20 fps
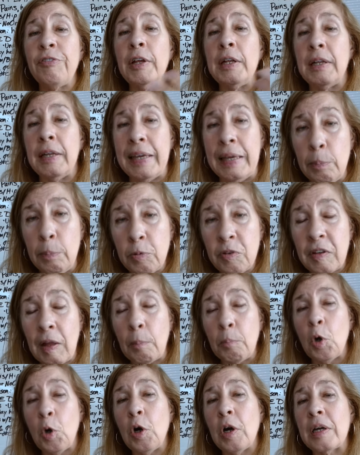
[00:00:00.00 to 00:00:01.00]
It keeps
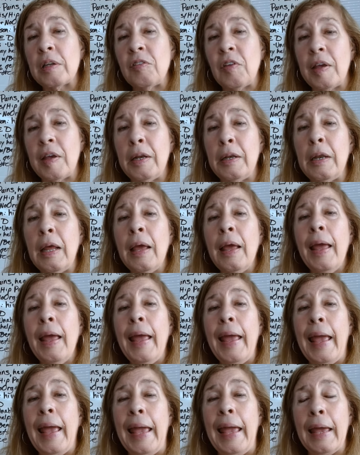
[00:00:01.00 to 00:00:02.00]
them hooked in
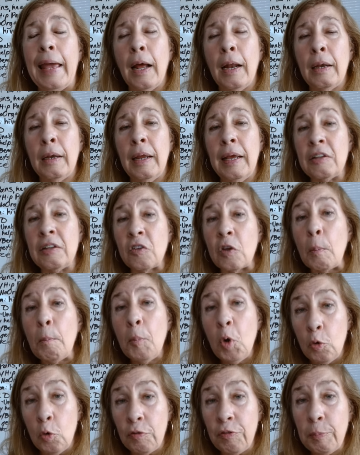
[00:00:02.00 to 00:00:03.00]
and it's a
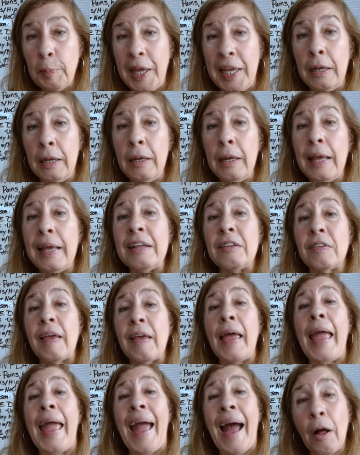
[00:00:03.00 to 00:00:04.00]
movement it's a
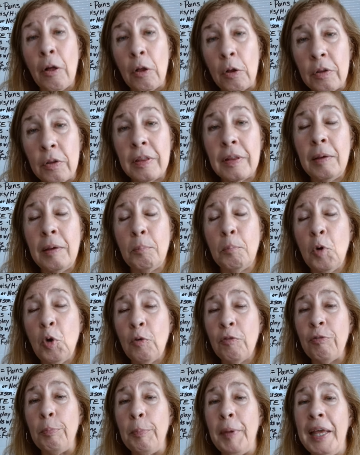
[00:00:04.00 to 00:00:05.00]
healthy
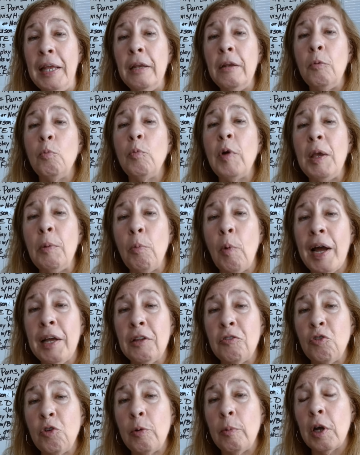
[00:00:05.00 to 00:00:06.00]
movement we
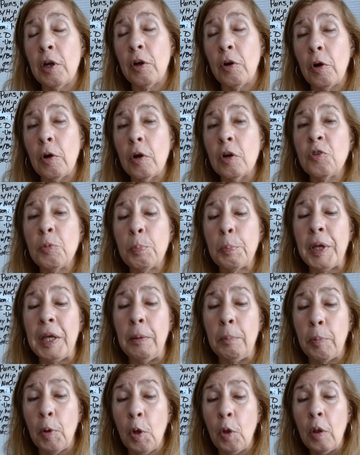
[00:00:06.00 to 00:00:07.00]
want to encourage
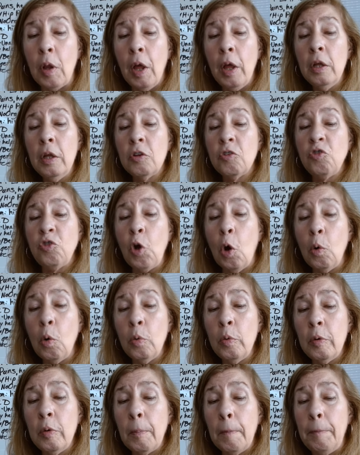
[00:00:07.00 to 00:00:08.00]
people
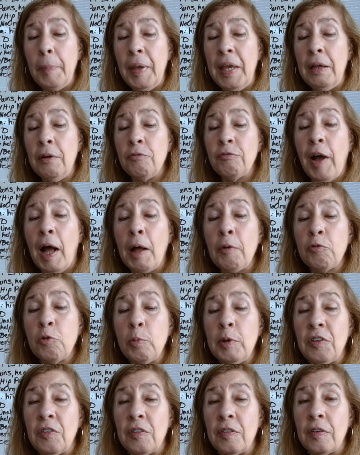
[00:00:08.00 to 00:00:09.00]
don't be involved
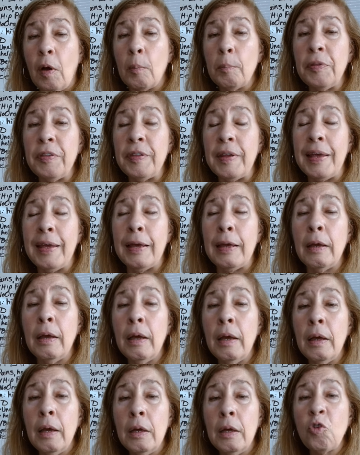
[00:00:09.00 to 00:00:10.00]
with something
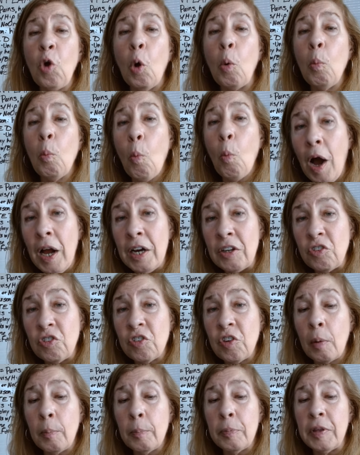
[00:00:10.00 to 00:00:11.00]
don't watch
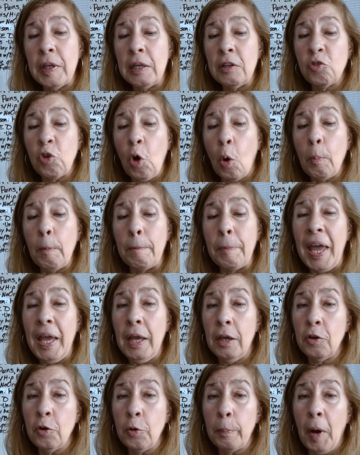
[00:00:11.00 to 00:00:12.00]
something don't pay
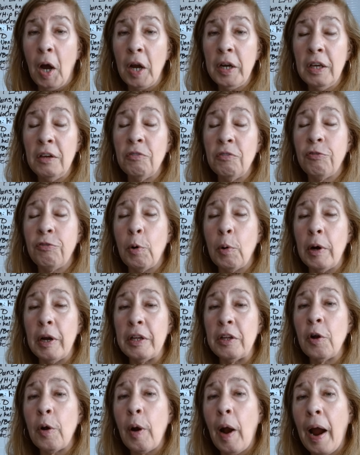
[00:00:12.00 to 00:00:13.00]
your money for
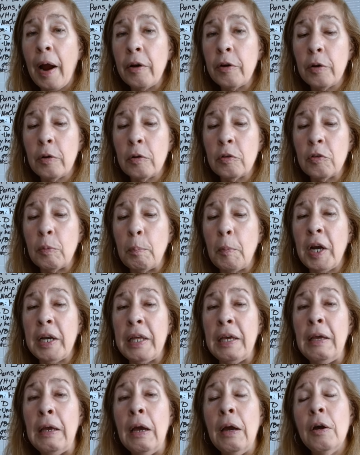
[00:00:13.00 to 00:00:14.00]
it your hard-earned
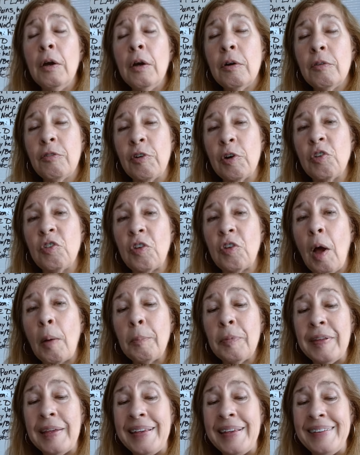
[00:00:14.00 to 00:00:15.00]
money for
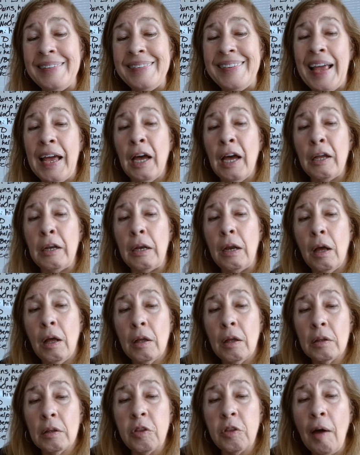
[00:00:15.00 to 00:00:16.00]
something that
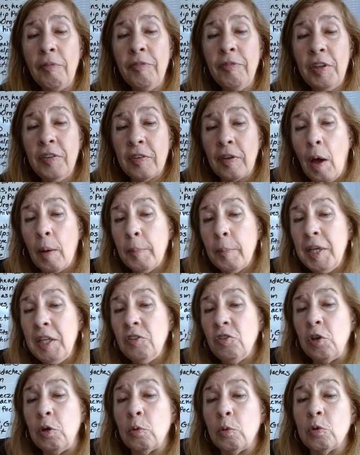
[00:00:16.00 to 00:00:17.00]
love is coming
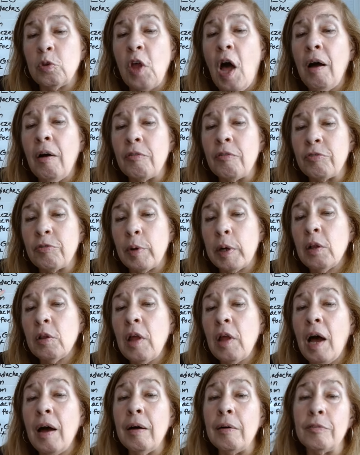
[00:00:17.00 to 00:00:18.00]
to you love real
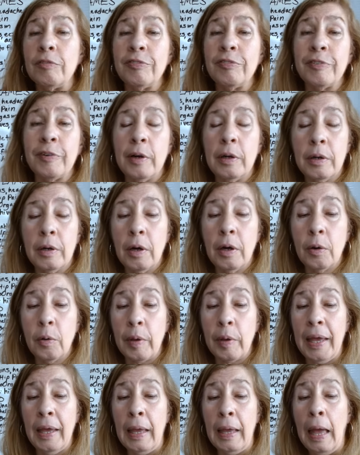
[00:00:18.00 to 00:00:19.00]
love
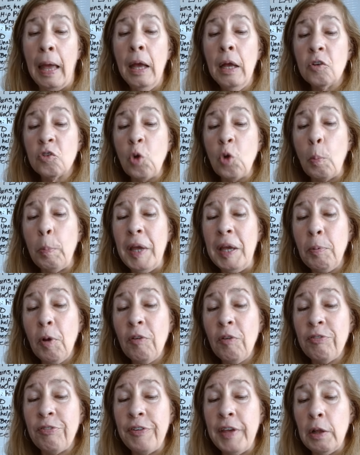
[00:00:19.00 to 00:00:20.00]
okay so
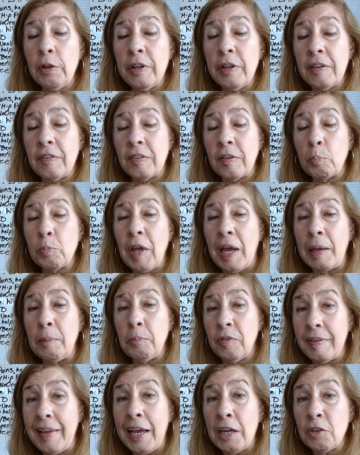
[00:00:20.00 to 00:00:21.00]
people feel this
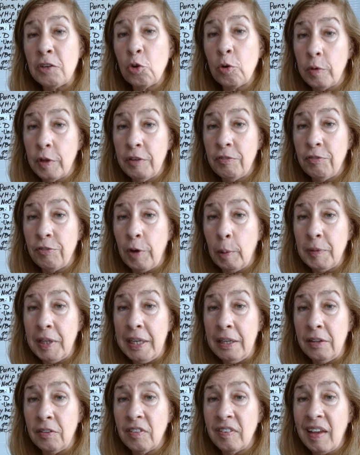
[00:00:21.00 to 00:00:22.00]
sometimes naturally from
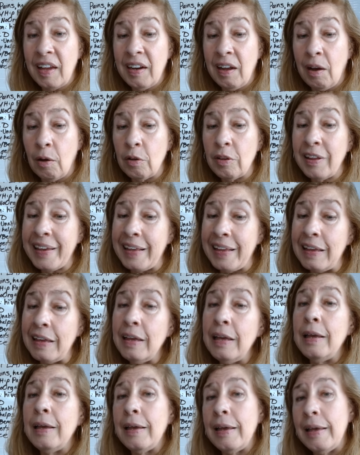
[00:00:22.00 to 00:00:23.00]
the inside out like
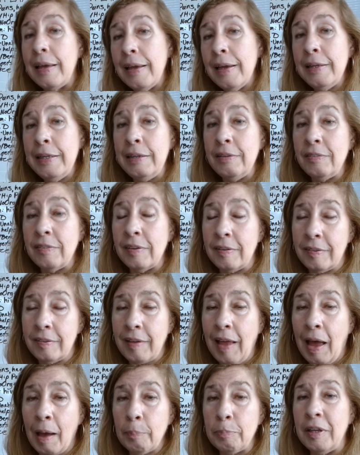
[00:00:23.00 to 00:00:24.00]
hey i need to
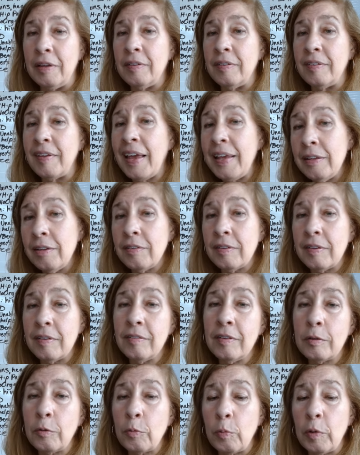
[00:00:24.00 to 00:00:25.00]
stop this hey this
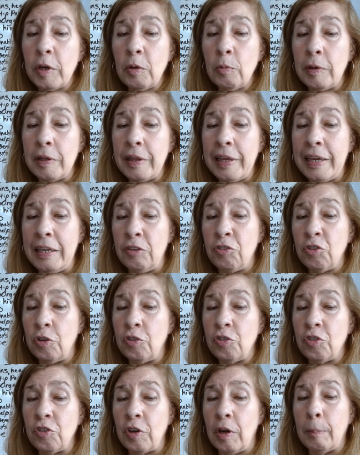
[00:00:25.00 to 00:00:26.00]
isn't a real
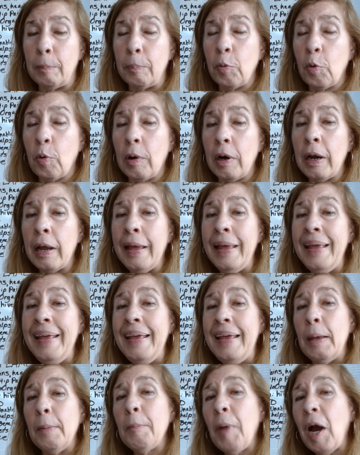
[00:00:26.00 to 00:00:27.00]
relationship or
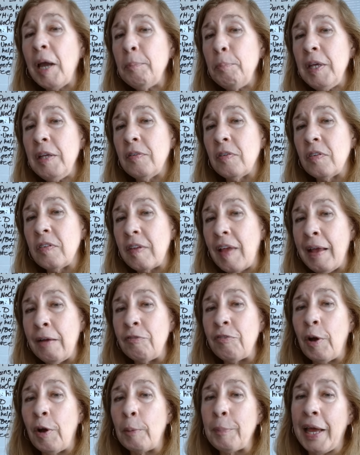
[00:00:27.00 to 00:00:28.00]
it might be
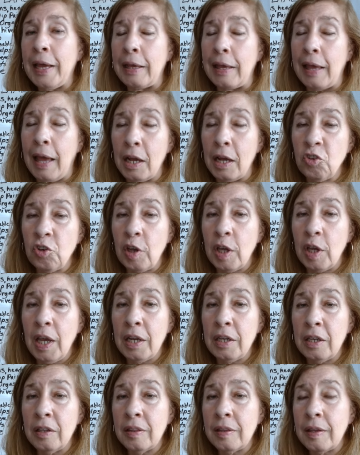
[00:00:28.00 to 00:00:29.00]
safe i'm not catching
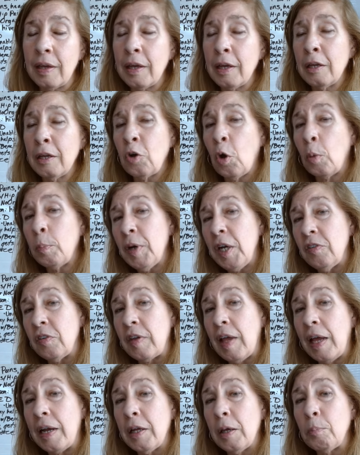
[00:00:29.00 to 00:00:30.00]
anything nobody's
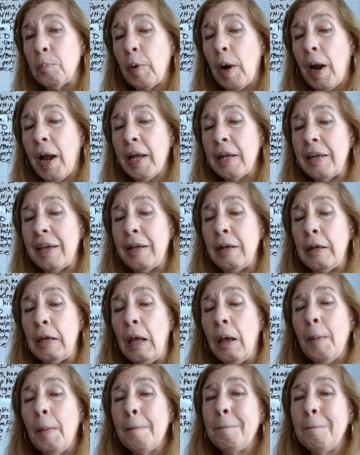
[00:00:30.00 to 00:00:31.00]
getting pregnant
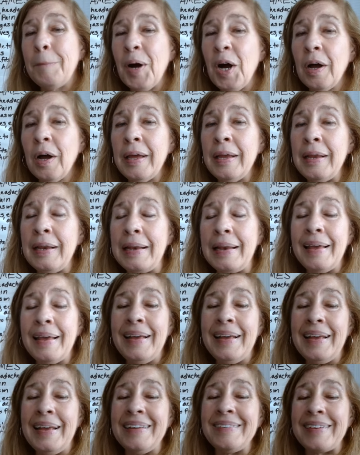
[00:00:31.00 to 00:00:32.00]
but
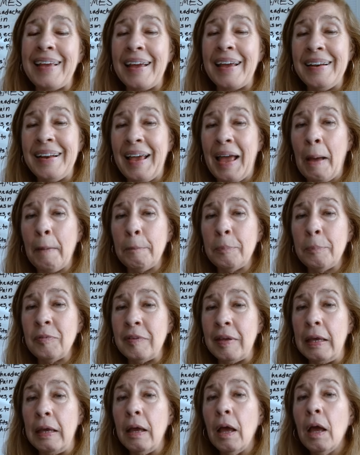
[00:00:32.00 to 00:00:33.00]
it's kind of
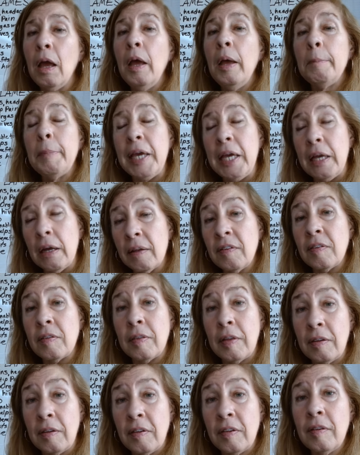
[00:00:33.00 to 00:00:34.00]
empty because
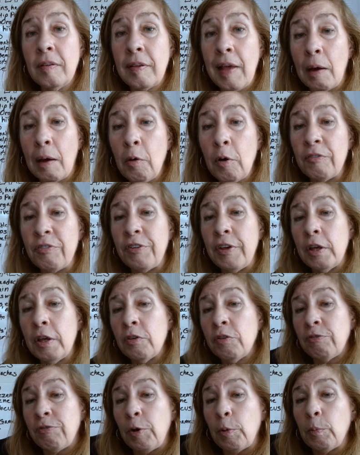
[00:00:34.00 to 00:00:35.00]
this is how it
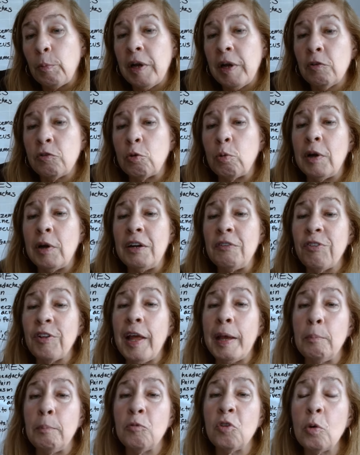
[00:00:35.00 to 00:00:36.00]
feels for real twin
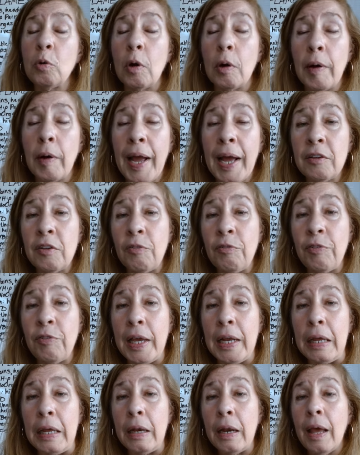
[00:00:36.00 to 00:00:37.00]
flames who are
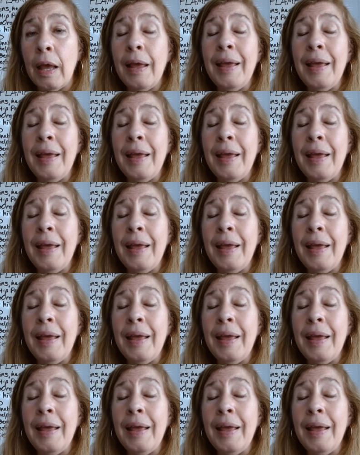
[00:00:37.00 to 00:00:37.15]
activated.